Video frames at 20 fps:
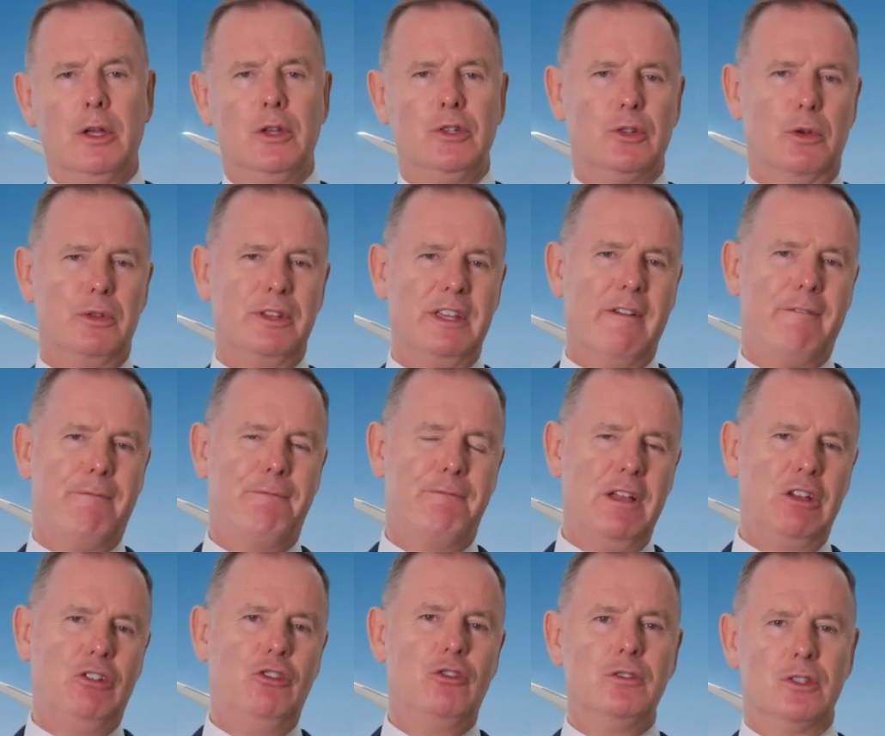So the
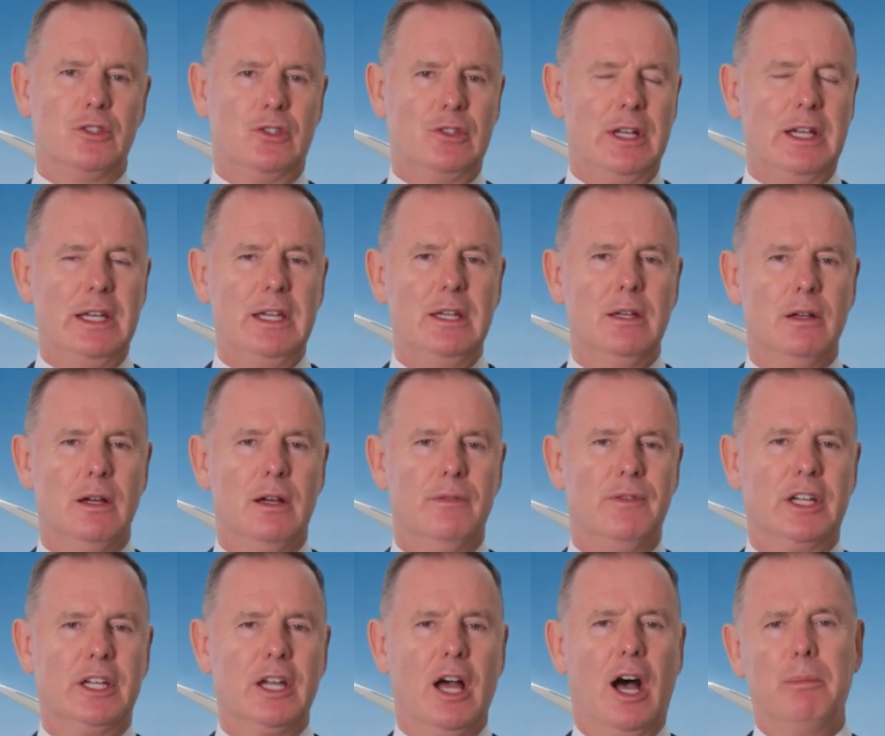efficiency of
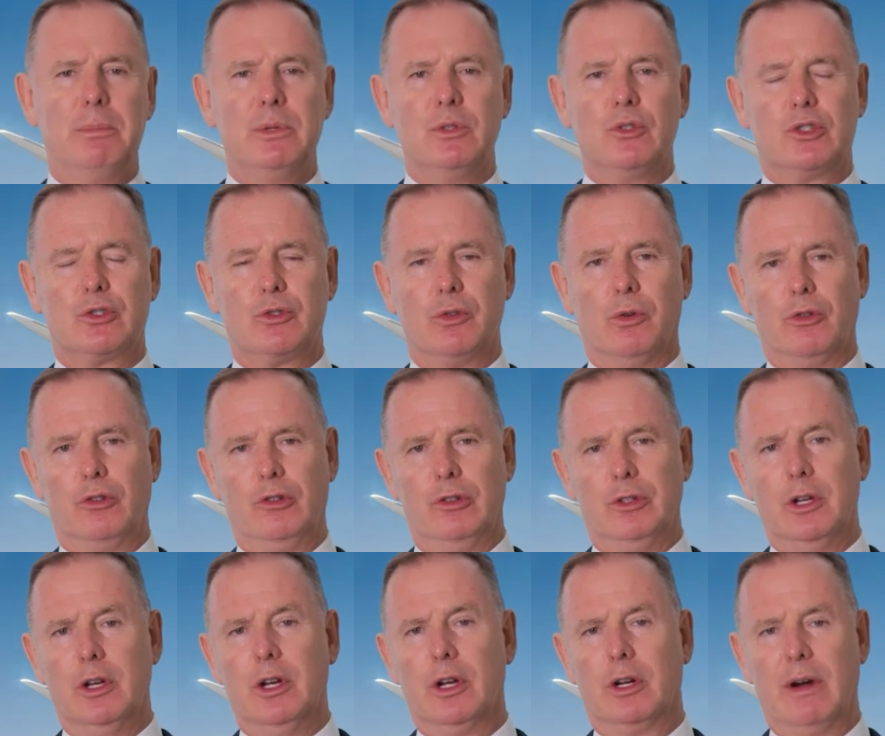a
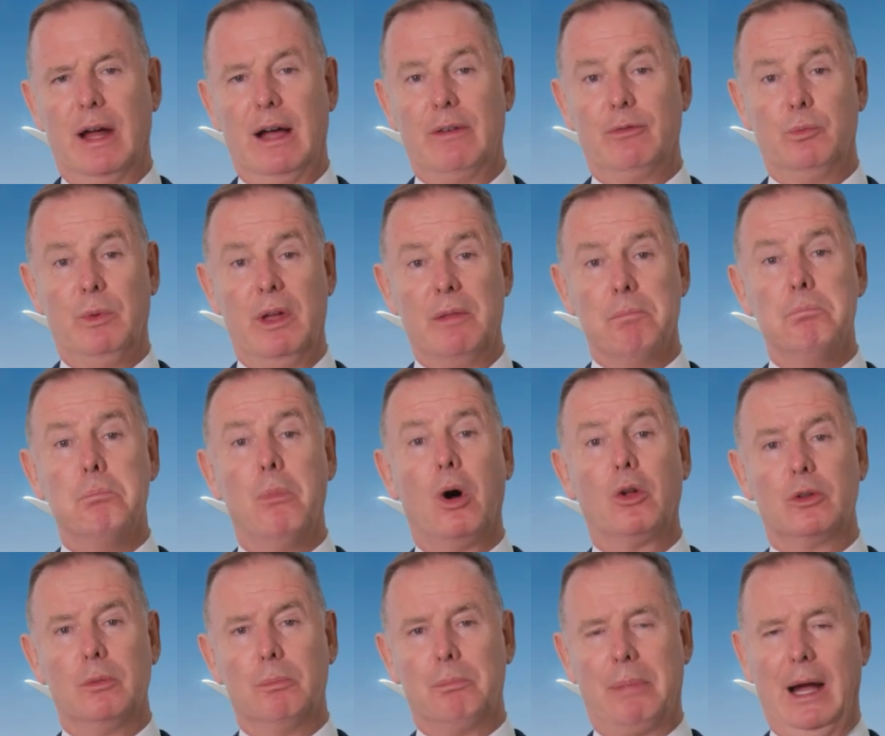carbon-structured aircraft with
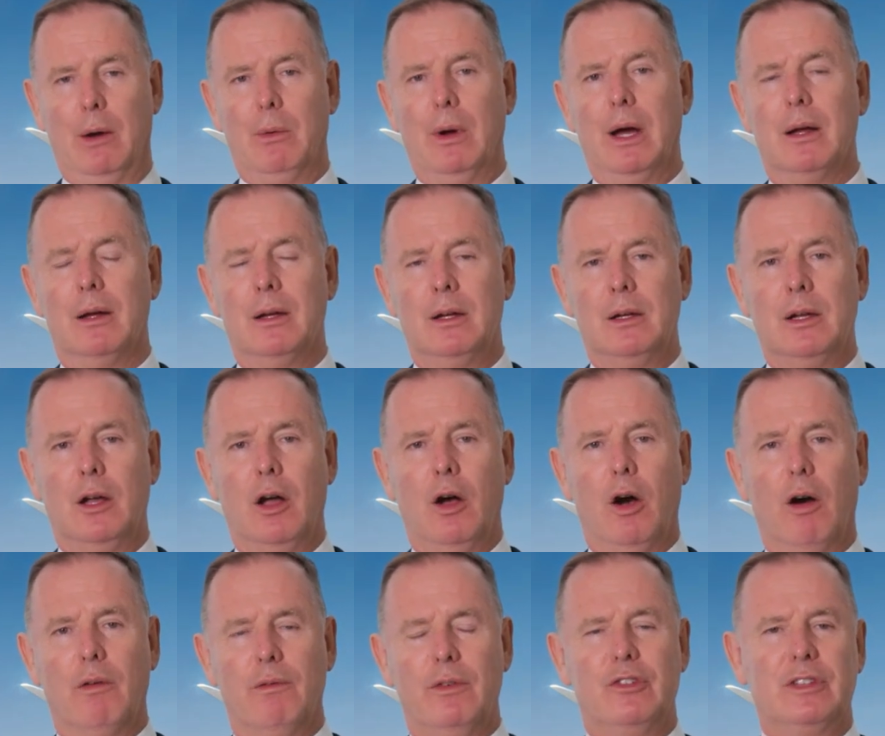modern power
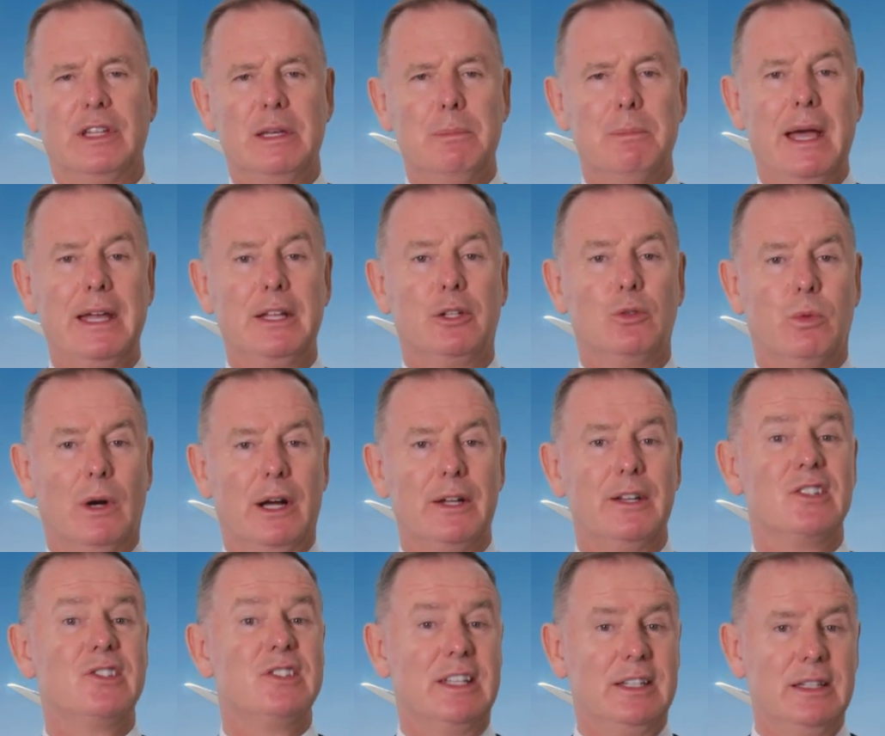obviously made quite
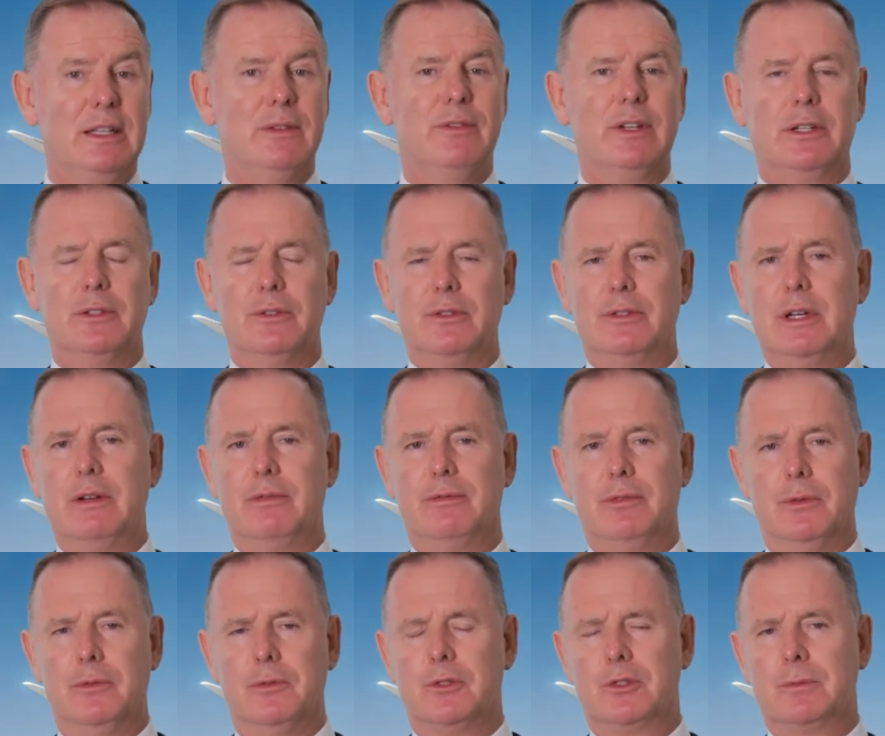a significant
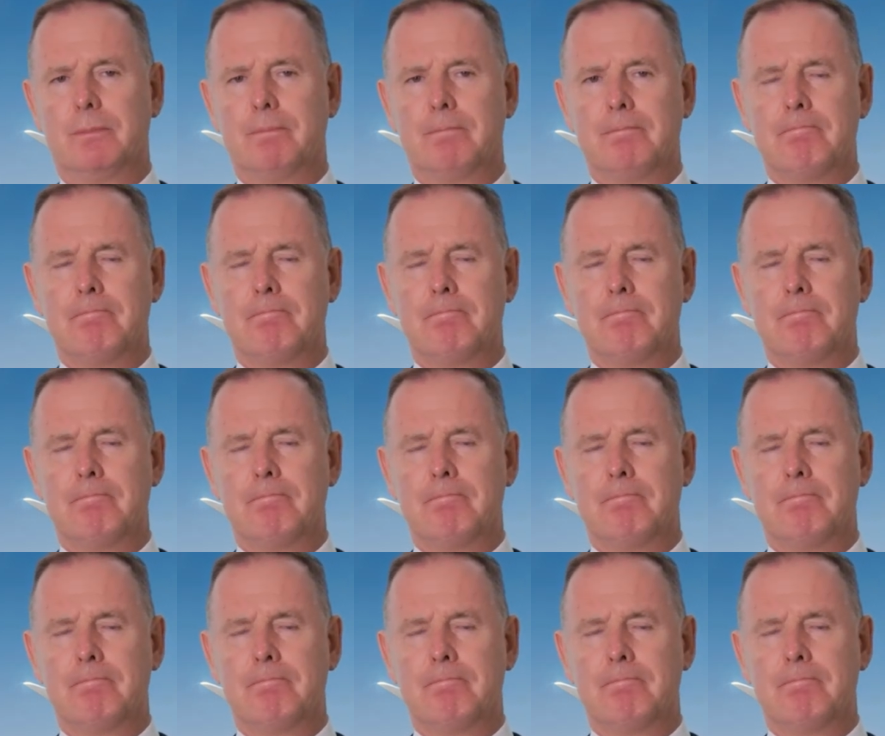difference.